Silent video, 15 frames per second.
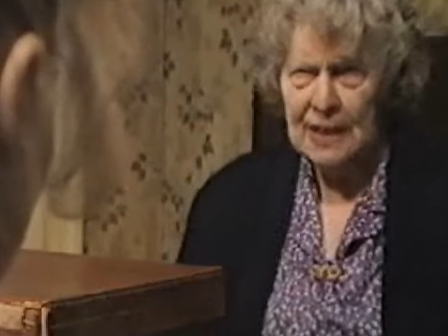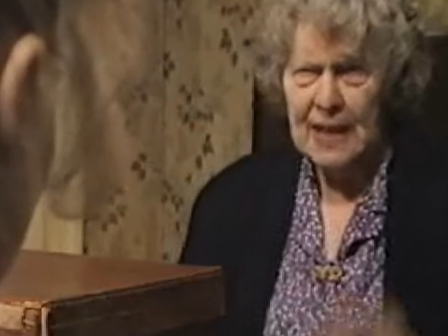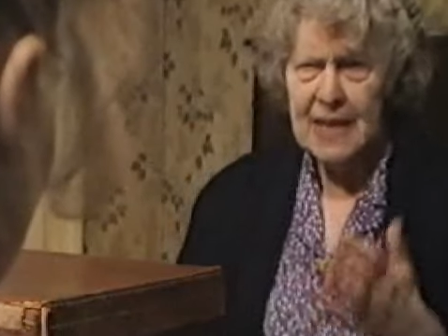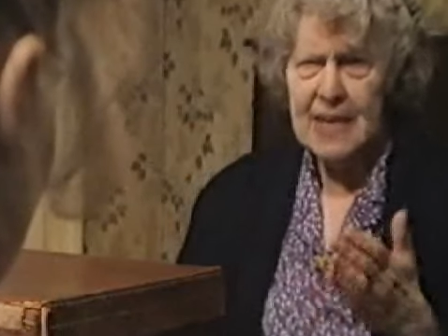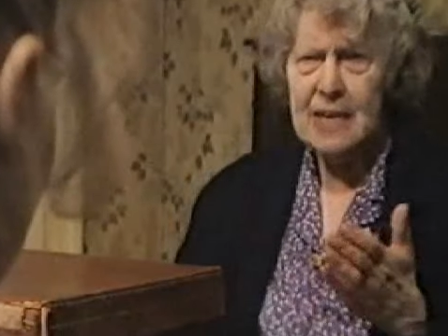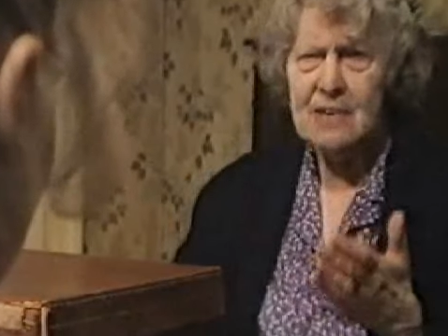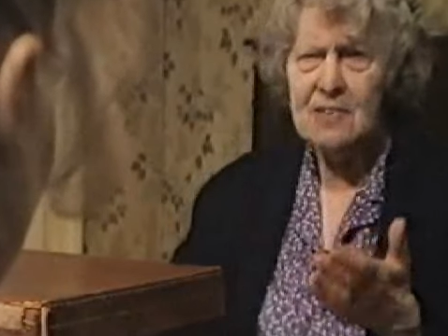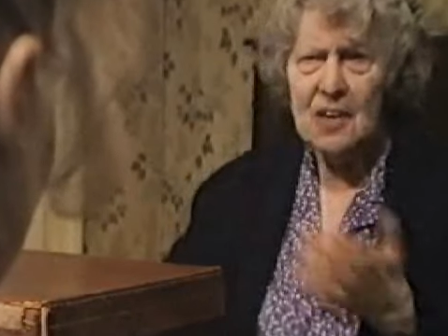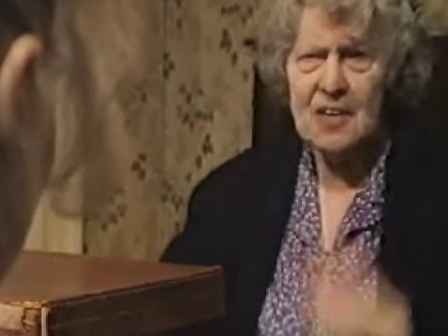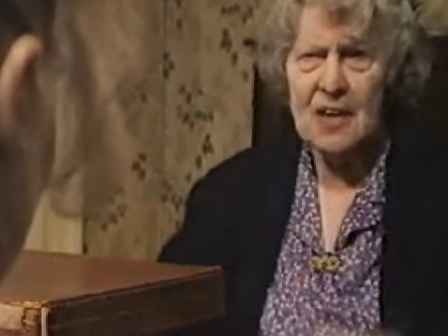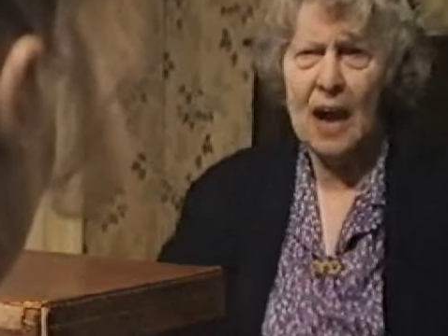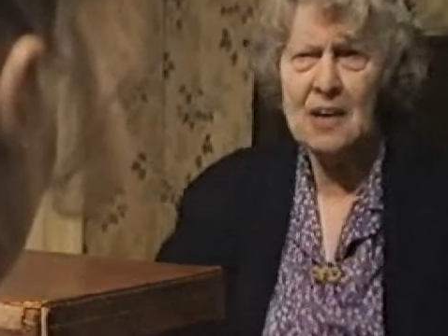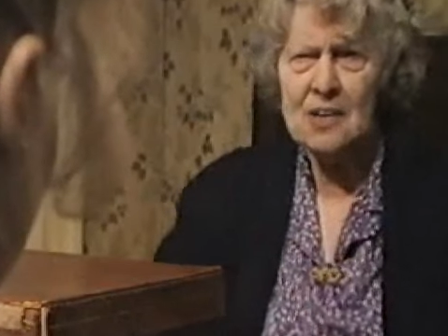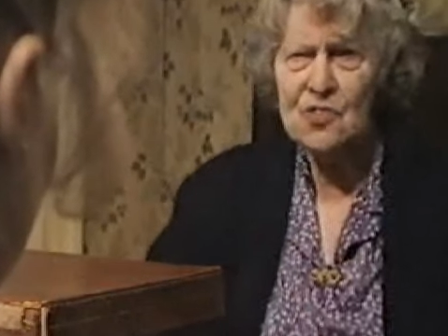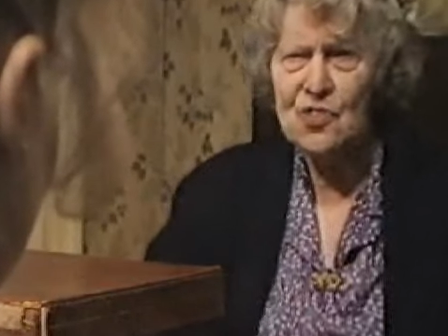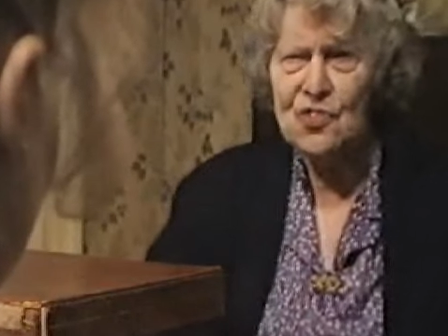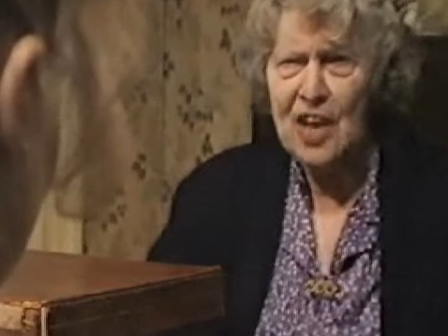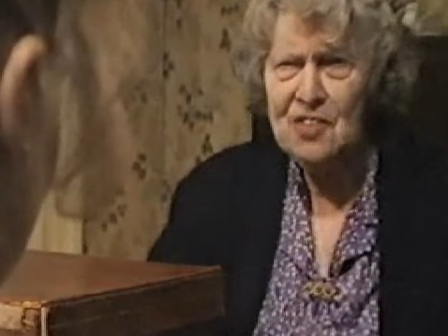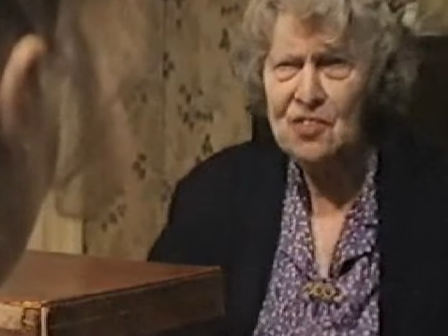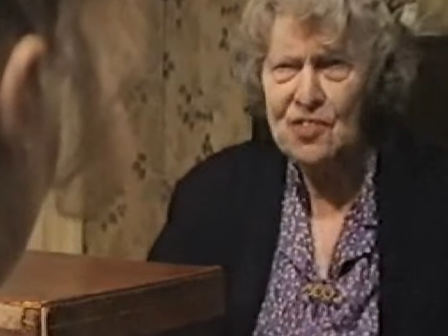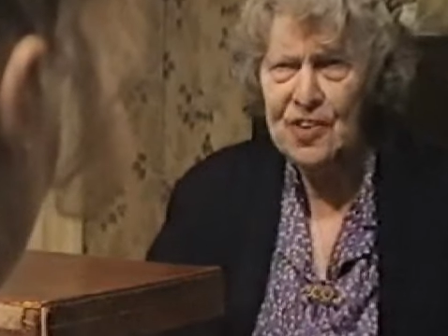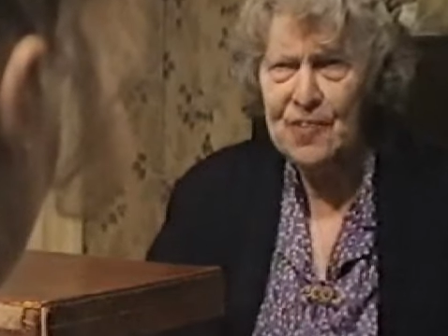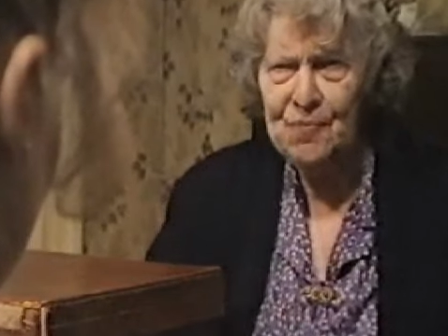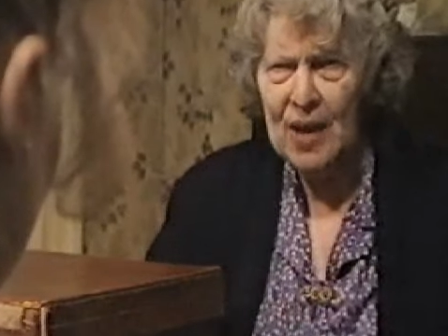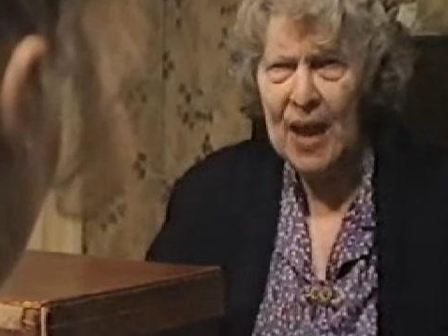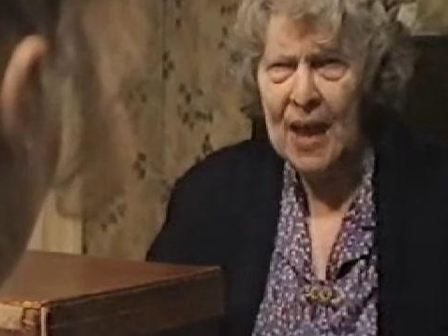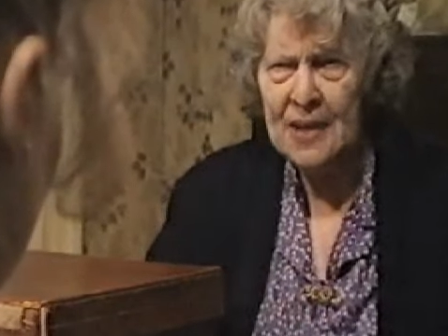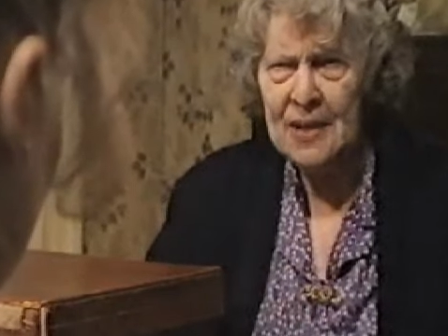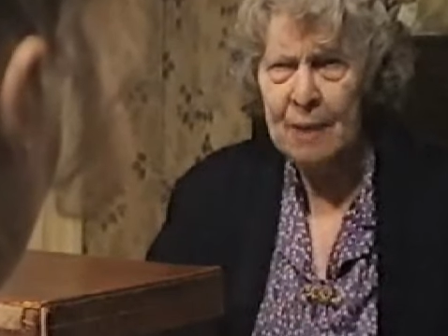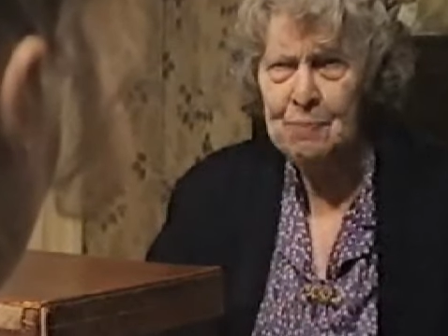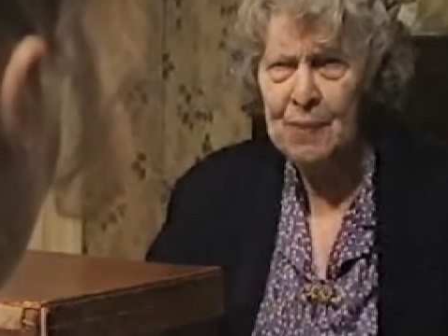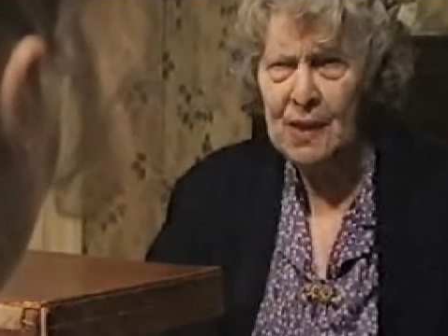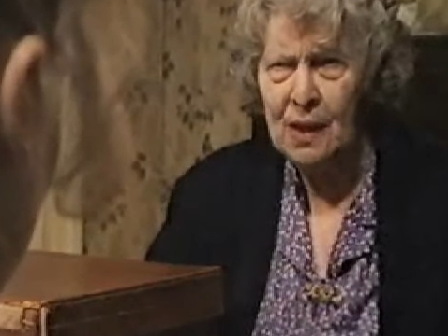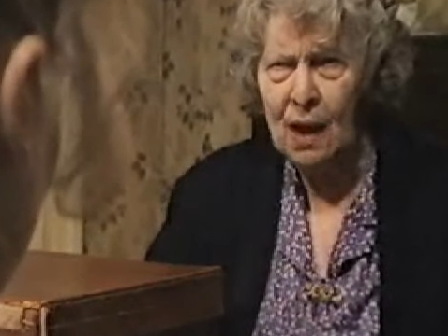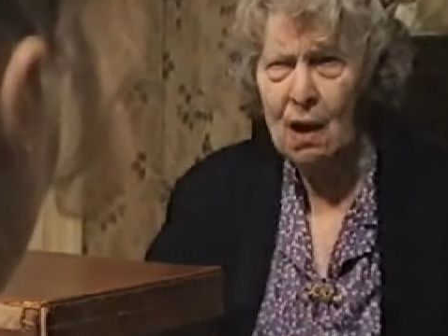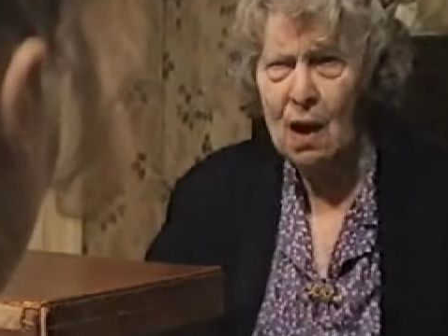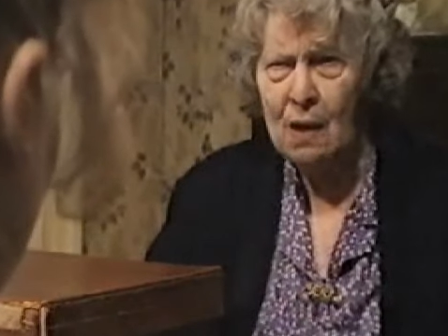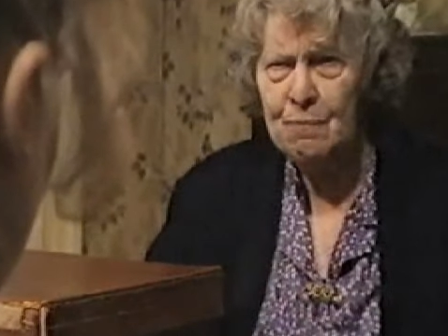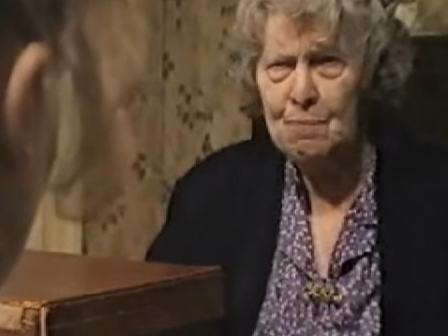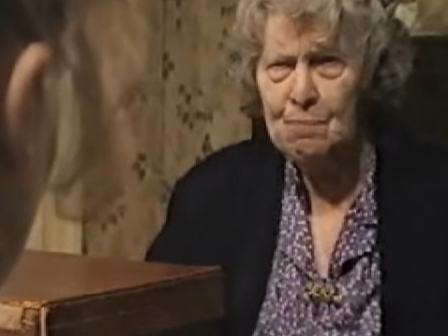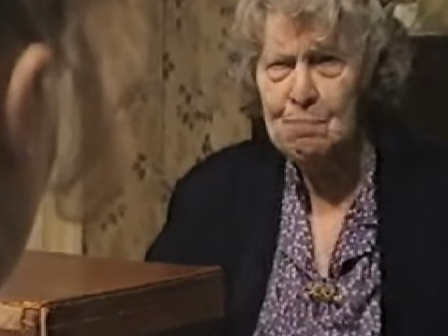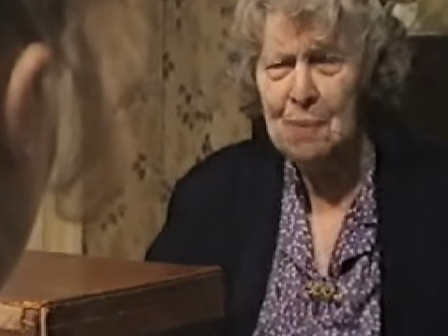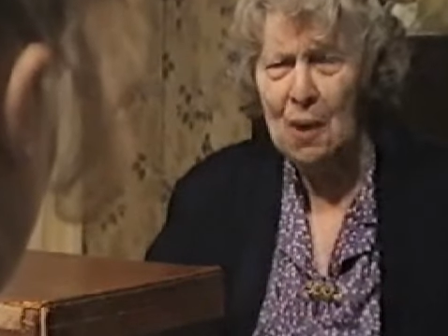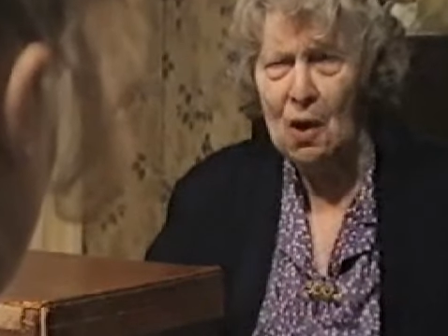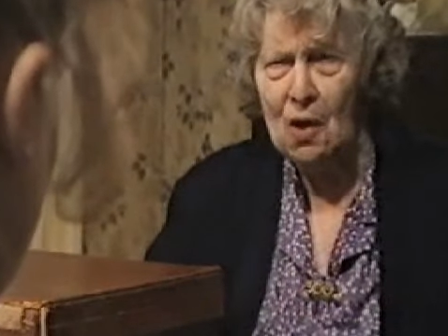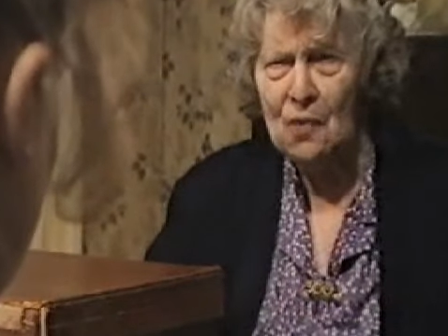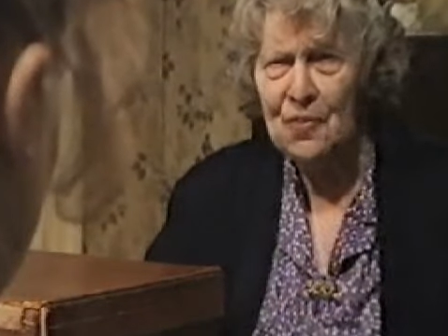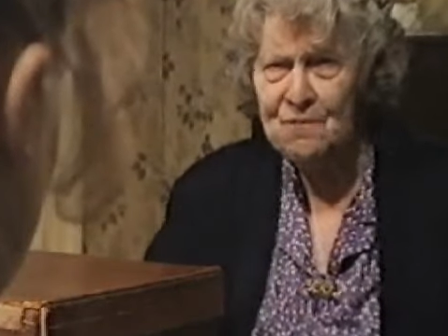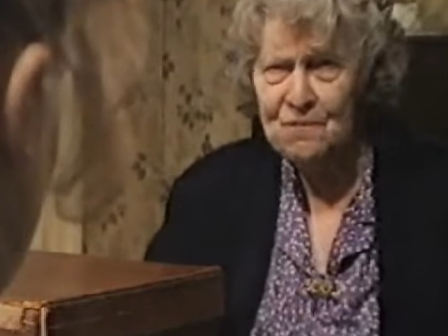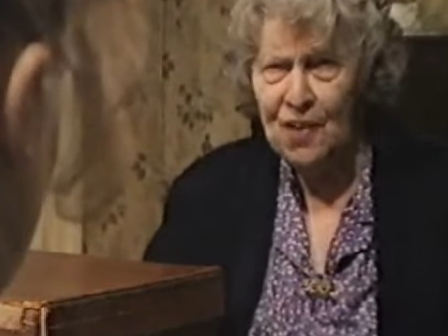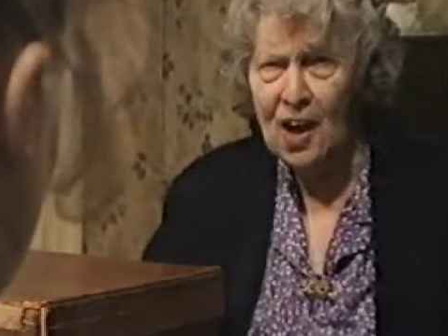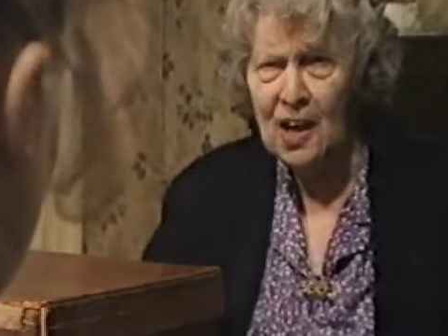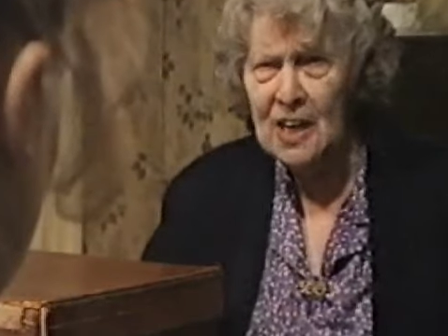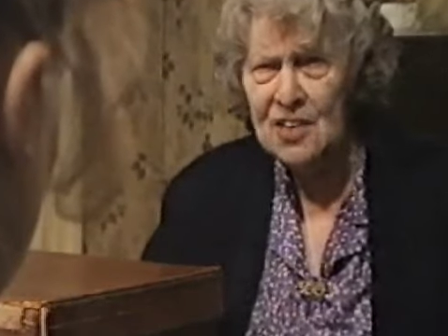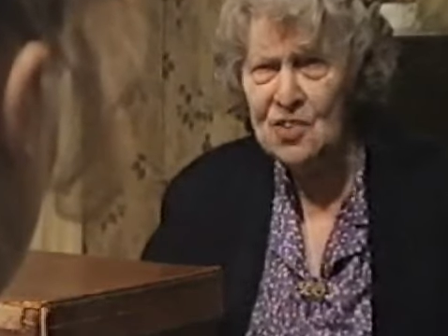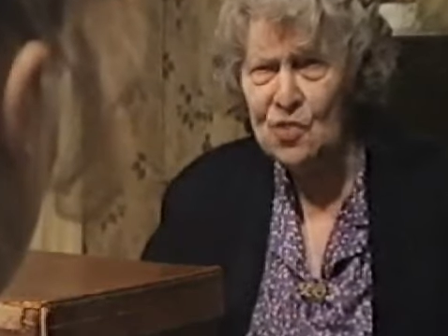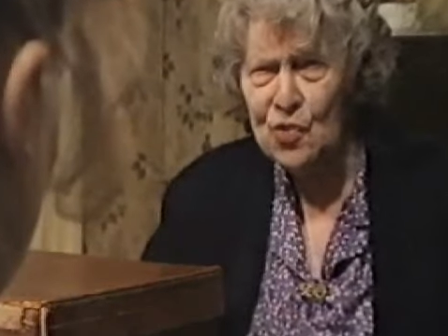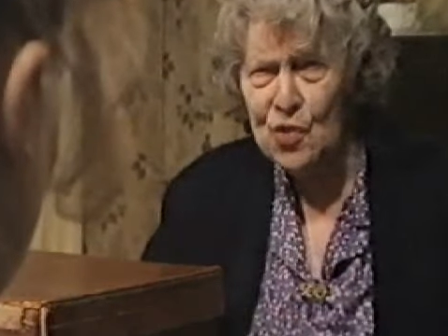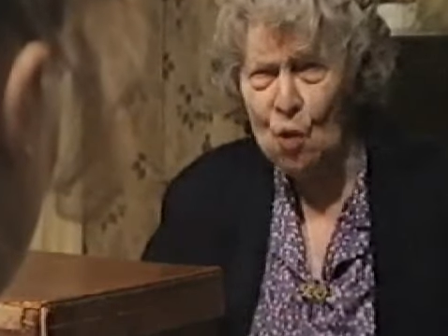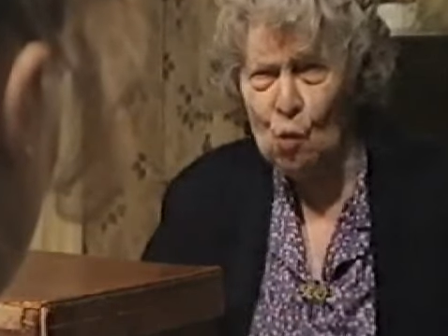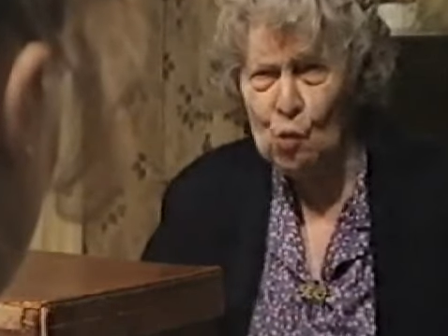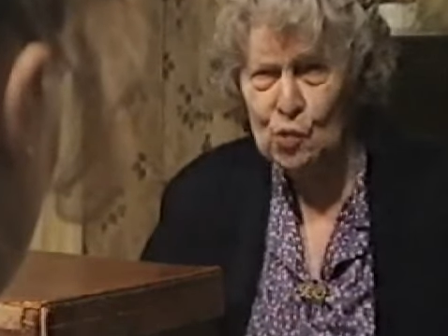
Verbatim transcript: Lead a young sensitive lad up the garden path and finally to the